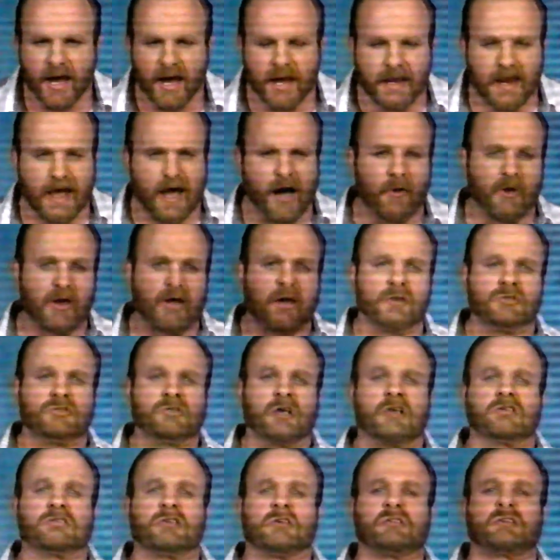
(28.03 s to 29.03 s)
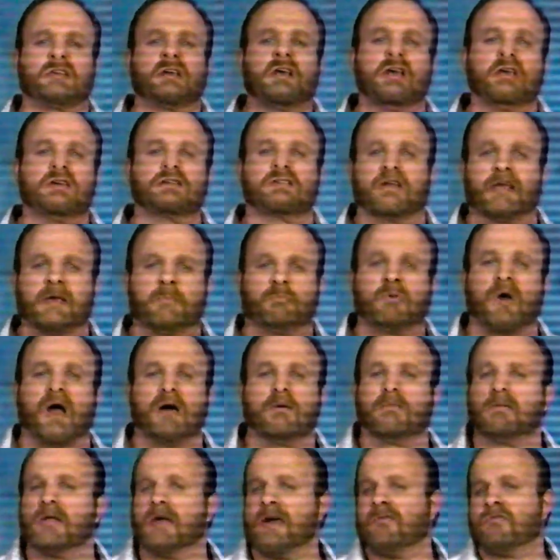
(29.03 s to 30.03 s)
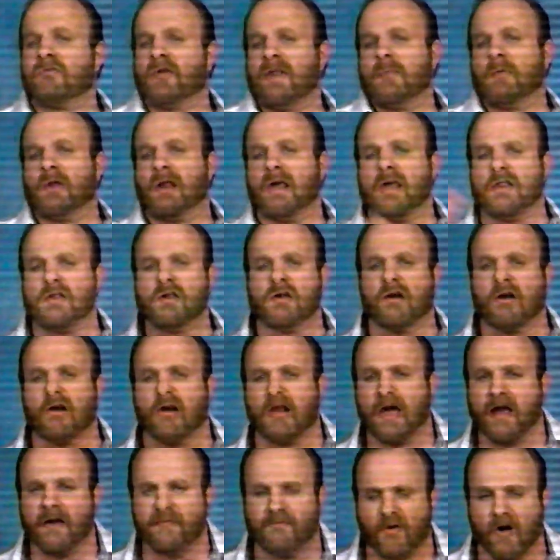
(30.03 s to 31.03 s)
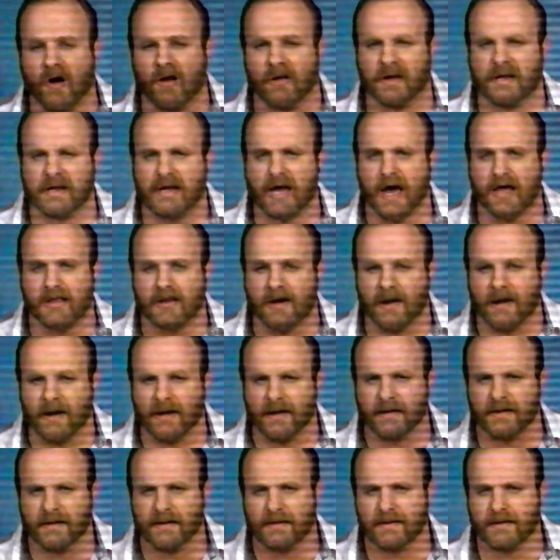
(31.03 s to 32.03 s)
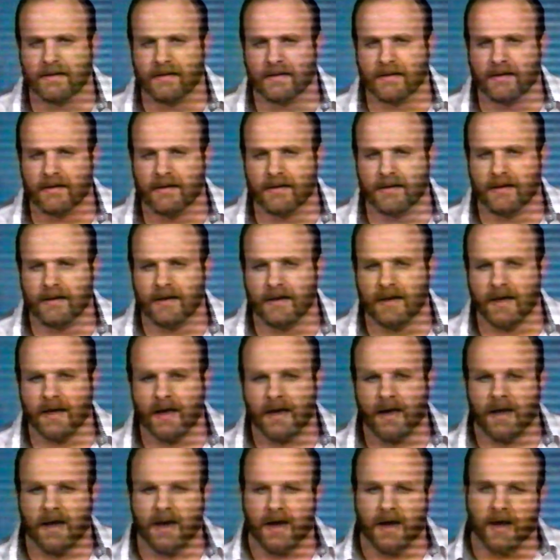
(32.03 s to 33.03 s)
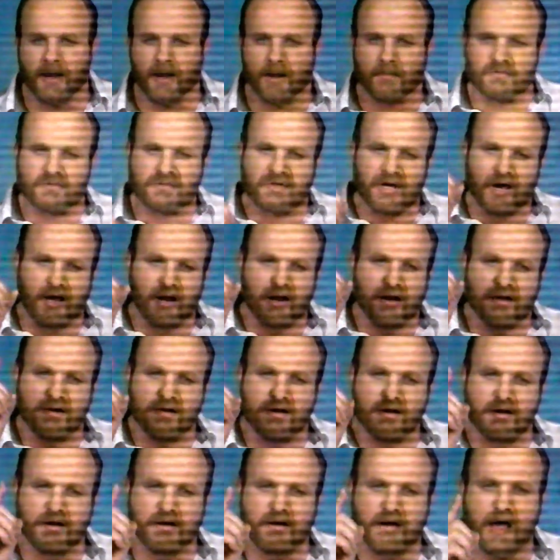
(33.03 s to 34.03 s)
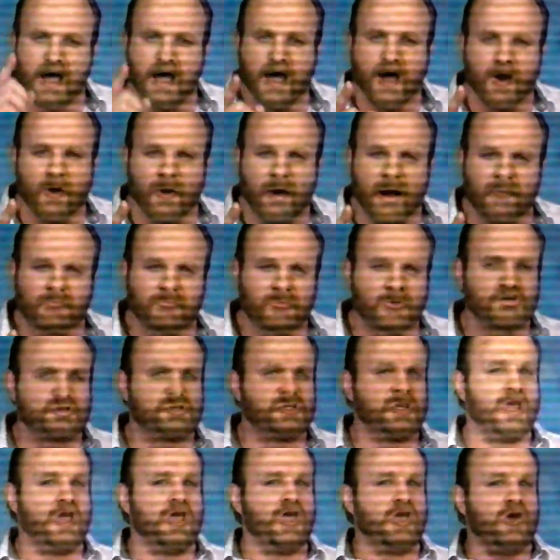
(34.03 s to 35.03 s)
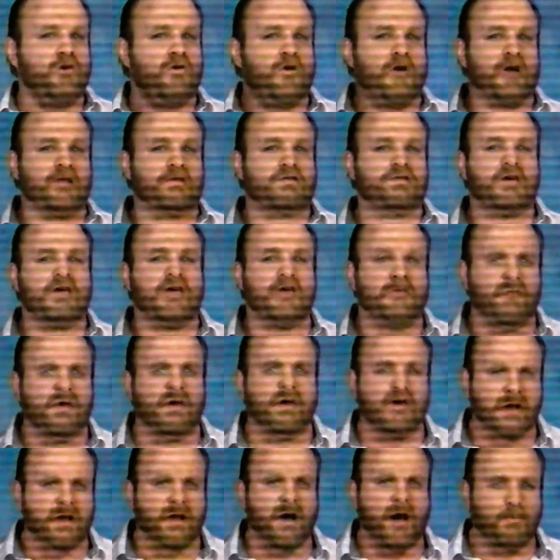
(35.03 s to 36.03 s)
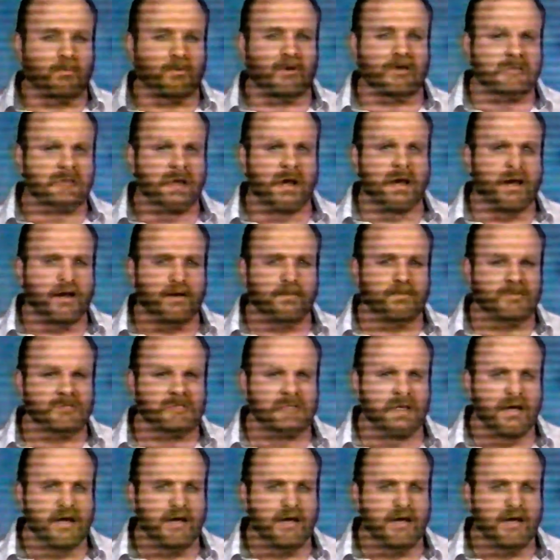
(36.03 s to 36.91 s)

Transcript: Now, it could just as easily probably have eliminated your life altogether. And I'm telling you now, after seeing you on TV a couple of times,